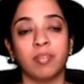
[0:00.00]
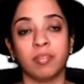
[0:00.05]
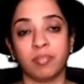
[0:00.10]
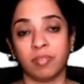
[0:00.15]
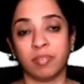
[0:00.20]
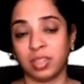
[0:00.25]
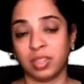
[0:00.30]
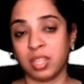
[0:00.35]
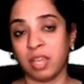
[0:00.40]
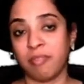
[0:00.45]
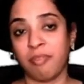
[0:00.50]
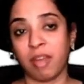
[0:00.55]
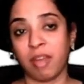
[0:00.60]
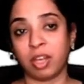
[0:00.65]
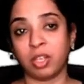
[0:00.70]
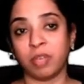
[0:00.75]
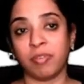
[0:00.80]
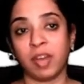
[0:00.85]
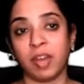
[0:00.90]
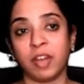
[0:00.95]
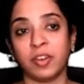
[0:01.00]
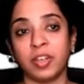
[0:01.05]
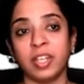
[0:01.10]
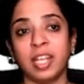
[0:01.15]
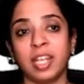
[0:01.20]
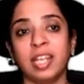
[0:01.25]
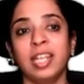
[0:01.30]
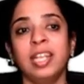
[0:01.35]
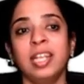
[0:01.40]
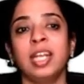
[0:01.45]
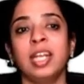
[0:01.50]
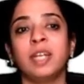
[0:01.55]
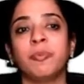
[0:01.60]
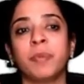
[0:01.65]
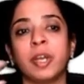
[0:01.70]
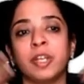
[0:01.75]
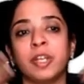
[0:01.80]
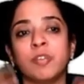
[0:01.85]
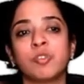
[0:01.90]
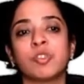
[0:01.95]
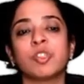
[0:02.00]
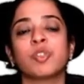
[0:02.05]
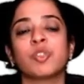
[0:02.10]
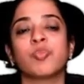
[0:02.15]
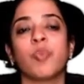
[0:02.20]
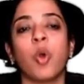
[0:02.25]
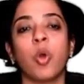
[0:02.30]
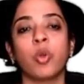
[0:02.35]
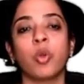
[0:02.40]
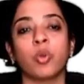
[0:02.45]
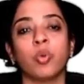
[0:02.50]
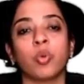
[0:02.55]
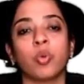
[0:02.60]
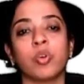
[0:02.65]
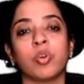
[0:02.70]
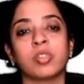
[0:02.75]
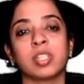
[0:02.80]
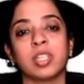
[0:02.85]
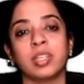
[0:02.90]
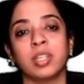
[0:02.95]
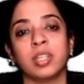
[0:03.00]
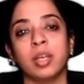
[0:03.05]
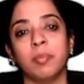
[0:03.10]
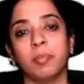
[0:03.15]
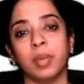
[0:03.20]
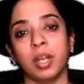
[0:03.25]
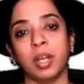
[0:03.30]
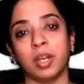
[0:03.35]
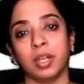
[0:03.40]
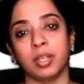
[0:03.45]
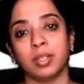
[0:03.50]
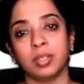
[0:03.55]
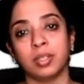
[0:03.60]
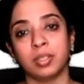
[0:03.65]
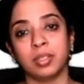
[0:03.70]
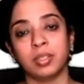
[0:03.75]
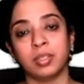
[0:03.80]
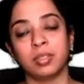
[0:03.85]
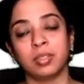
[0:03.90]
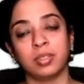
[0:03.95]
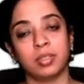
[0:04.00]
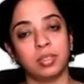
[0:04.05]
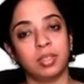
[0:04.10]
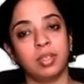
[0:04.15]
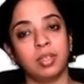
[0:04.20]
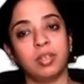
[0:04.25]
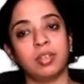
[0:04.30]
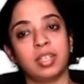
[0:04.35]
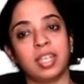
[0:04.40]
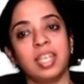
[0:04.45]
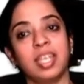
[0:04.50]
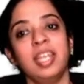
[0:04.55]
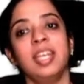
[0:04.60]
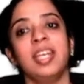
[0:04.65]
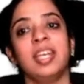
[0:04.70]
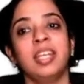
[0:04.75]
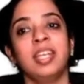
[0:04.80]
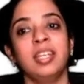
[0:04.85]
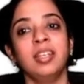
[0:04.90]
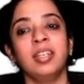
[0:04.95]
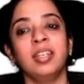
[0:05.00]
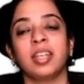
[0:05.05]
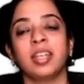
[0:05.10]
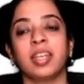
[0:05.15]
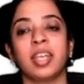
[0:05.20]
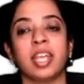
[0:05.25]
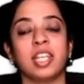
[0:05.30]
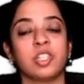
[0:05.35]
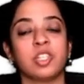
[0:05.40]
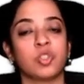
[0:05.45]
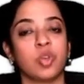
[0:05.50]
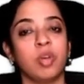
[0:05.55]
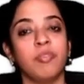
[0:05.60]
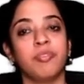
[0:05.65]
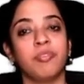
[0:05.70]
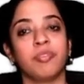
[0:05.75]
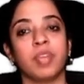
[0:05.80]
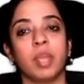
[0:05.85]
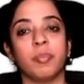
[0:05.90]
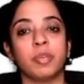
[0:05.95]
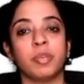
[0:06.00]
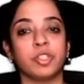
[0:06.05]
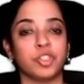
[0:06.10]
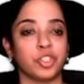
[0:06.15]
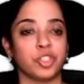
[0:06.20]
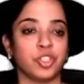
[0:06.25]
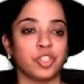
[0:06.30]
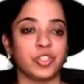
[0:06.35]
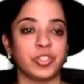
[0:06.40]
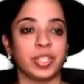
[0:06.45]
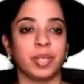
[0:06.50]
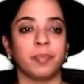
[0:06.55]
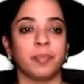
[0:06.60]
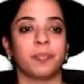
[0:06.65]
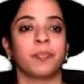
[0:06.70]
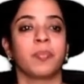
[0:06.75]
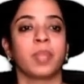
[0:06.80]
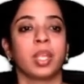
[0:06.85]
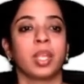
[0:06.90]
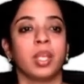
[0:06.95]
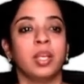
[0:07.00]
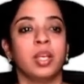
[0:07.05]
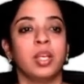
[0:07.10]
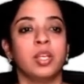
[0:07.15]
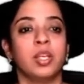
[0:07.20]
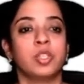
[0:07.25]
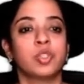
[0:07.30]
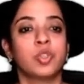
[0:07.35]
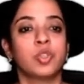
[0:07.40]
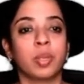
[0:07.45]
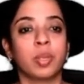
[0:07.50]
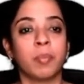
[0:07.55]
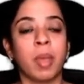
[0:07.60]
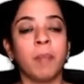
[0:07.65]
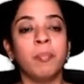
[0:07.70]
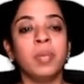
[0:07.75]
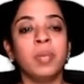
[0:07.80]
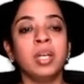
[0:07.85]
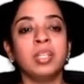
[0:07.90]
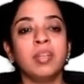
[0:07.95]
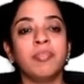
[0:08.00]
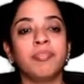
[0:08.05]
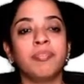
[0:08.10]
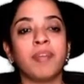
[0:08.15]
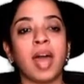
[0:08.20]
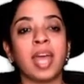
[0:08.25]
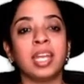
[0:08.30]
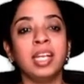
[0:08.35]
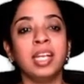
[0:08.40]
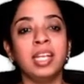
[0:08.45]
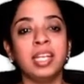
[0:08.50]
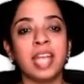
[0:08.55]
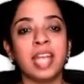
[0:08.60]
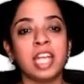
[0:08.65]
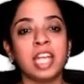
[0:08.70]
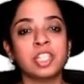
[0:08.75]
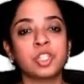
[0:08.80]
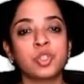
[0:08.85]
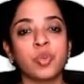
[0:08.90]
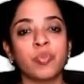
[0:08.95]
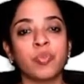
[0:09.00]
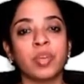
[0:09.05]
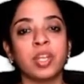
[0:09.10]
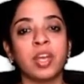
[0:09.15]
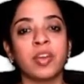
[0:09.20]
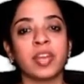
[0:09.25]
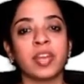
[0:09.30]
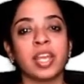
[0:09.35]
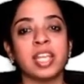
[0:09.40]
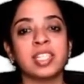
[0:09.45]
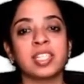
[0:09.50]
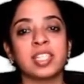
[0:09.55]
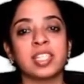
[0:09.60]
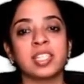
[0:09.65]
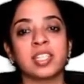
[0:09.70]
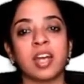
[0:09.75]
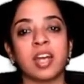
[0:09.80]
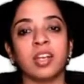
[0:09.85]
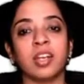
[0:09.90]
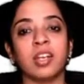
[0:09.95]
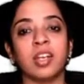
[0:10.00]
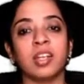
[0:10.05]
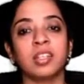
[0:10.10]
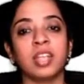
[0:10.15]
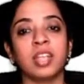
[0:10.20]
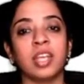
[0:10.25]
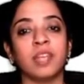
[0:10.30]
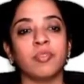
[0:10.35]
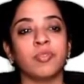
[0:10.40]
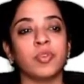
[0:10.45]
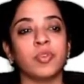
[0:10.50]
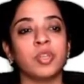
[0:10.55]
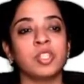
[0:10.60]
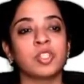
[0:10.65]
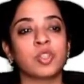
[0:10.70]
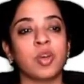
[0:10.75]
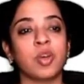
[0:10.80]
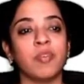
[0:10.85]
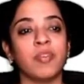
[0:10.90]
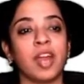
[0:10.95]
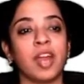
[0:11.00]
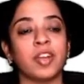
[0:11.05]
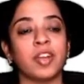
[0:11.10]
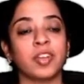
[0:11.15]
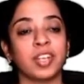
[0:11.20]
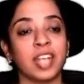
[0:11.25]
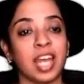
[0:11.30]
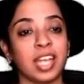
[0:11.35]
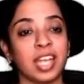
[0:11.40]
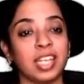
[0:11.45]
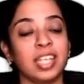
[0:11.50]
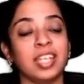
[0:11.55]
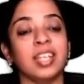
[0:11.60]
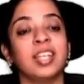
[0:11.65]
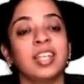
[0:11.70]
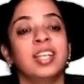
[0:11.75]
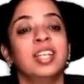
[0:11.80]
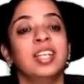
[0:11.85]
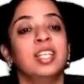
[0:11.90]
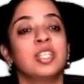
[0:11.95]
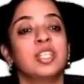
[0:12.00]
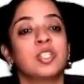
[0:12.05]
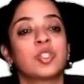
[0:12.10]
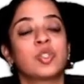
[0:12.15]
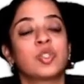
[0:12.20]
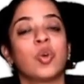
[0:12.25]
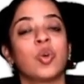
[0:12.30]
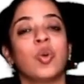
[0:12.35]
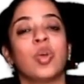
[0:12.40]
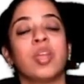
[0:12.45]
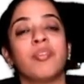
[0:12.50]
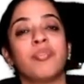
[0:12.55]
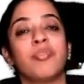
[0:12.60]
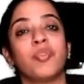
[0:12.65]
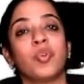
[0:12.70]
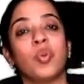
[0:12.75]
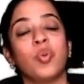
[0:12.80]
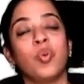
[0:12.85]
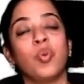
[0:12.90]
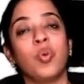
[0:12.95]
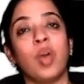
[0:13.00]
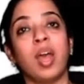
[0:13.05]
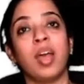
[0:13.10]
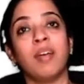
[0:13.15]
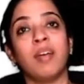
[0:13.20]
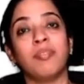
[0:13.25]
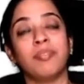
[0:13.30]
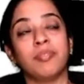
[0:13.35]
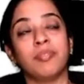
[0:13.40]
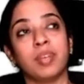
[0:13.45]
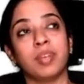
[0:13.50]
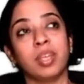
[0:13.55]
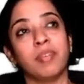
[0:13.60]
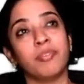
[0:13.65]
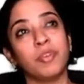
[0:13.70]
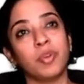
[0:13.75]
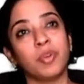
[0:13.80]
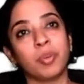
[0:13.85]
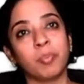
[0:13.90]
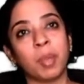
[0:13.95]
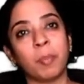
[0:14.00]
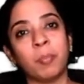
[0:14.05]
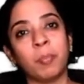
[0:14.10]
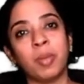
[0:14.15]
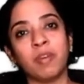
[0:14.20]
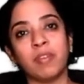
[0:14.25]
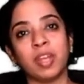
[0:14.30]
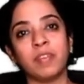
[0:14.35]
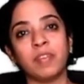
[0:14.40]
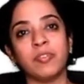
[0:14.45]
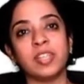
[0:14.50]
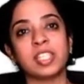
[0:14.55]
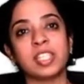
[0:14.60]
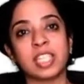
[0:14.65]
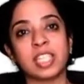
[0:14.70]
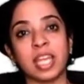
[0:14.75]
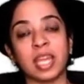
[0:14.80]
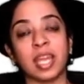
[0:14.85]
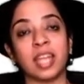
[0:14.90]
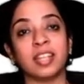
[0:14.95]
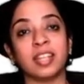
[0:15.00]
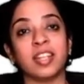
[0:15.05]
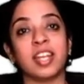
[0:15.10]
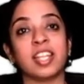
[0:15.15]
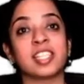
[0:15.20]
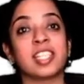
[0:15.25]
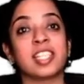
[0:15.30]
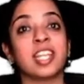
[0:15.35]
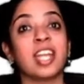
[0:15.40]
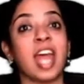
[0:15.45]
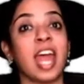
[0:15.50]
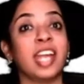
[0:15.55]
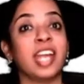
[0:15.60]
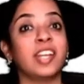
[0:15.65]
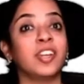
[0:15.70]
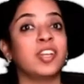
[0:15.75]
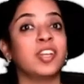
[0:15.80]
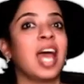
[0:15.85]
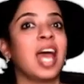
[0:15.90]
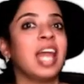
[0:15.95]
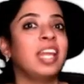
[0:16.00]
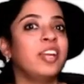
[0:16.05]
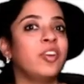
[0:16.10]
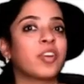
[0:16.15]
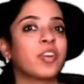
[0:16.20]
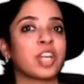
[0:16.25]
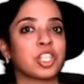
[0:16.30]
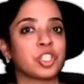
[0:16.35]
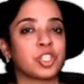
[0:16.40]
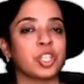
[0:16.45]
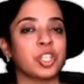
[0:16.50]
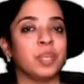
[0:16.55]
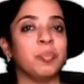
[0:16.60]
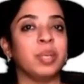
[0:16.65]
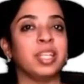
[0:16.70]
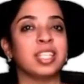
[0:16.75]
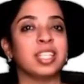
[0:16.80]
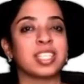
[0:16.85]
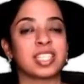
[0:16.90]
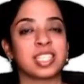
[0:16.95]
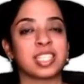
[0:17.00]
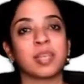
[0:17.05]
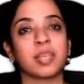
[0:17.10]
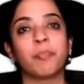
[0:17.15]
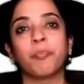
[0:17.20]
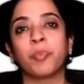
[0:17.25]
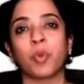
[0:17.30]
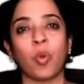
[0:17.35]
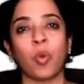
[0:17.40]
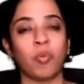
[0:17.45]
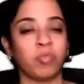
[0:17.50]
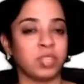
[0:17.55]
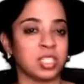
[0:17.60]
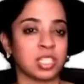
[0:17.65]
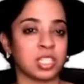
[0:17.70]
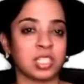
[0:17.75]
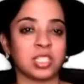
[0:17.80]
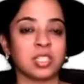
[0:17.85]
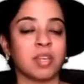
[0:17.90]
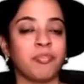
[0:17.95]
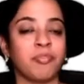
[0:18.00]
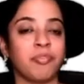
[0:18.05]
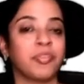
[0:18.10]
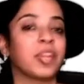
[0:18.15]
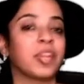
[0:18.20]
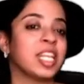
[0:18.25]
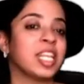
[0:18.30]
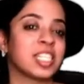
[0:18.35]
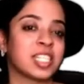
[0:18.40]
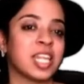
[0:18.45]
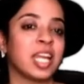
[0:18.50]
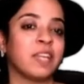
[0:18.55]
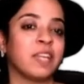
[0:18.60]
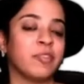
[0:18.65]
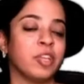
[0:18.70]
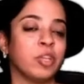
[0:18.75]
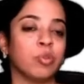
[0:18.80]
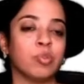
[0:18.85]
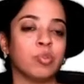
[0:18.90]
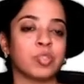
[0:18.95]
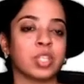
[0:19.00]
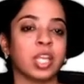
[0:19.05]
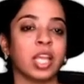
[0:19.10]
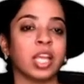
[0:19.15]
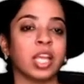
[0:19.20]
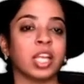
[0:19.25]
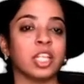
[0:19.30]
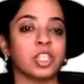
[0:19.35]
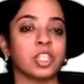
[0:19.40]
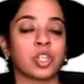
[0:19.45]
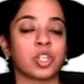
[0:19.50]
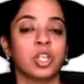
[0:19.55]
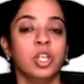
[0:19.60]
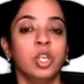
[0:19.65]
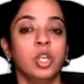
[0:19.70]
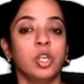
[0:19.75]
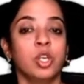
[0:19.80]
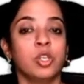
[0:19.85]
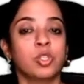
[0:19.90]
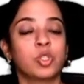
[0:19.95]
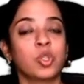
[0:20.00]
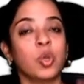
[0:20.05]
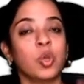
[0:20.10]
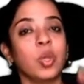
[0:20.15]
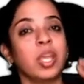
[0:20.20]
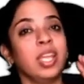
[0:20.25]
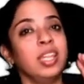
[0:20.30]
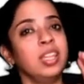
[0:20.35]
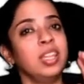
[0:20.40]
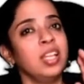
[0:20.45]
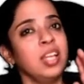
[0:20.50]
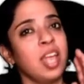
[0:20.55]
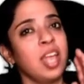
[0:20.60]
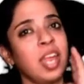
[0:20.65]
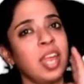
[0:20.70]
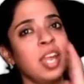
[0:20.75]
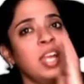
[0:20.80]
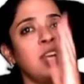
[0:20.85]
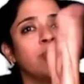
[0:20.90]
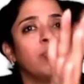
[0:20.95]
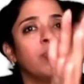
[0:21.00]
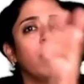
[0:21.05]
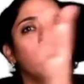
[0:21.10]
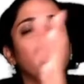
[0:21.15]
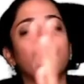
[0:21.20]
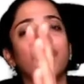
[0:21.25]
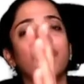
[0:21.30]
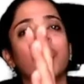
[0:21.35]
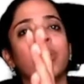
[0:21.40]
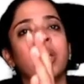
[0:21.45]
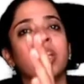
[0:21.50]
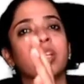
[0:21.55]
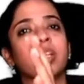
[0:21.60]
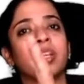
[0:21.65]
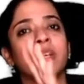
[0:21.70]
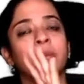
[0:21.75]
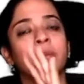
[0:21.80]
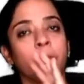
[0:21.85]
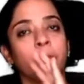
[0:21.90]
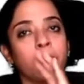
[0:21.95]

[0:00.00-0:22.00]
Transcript: with the effect of adrenaline it produces more glucose in the blood okay in case of emergency so remember the final dash to win a race is under the influence of adrenaline so if you have if you remember when we say there is an adrenaline rush in me this is a probe this is a phrase that we use in english so in the end when you run